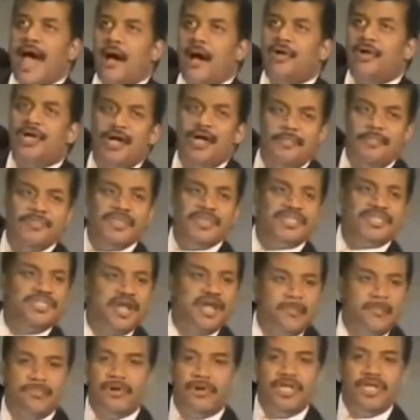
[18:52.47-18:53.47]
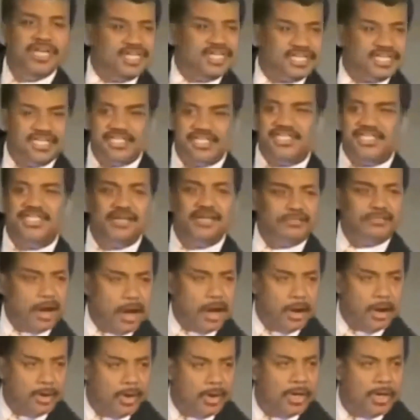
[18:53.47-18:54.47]
how come this number isn't
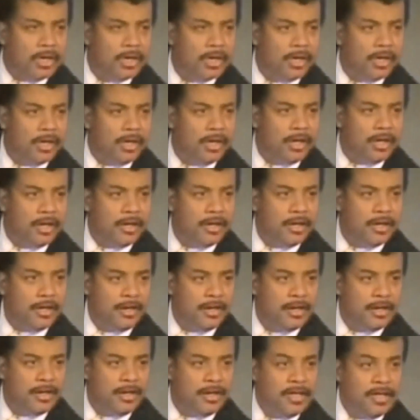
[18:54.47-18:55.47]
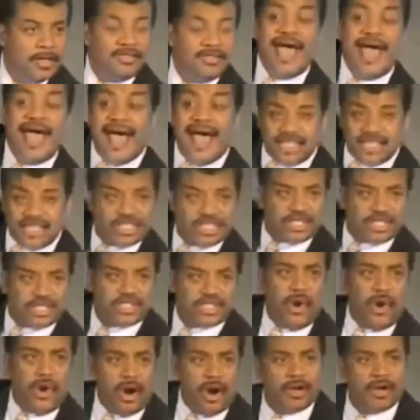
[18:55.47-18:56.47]
zero? That's
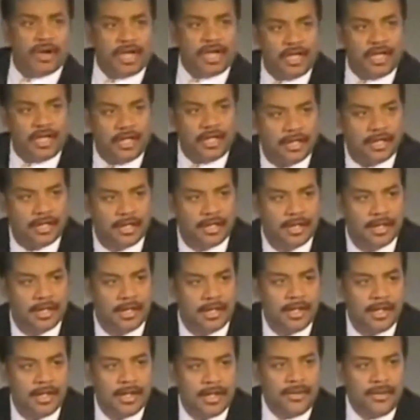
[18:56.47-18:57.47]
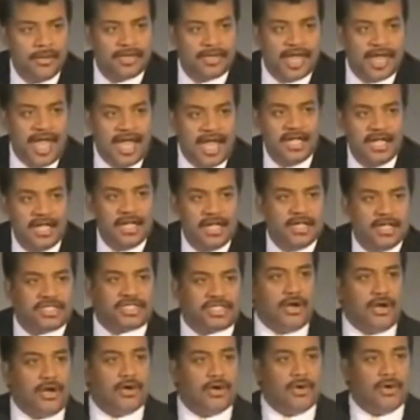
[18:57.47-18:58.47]
the story. Okay?
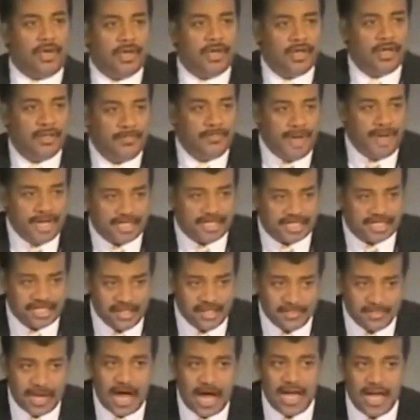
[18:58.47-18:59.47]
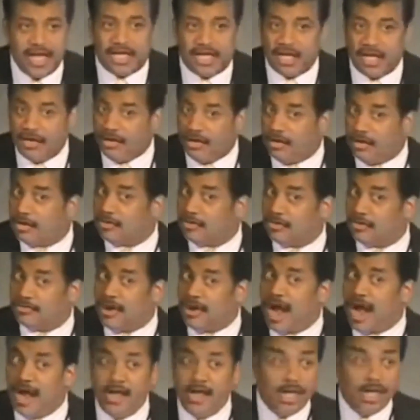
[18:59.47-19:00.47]
So, my esteemed colleague here,
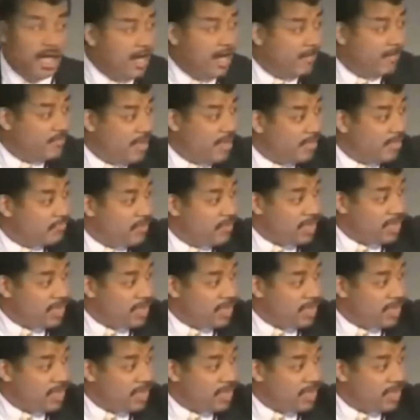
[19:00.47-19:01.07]
uh, uh,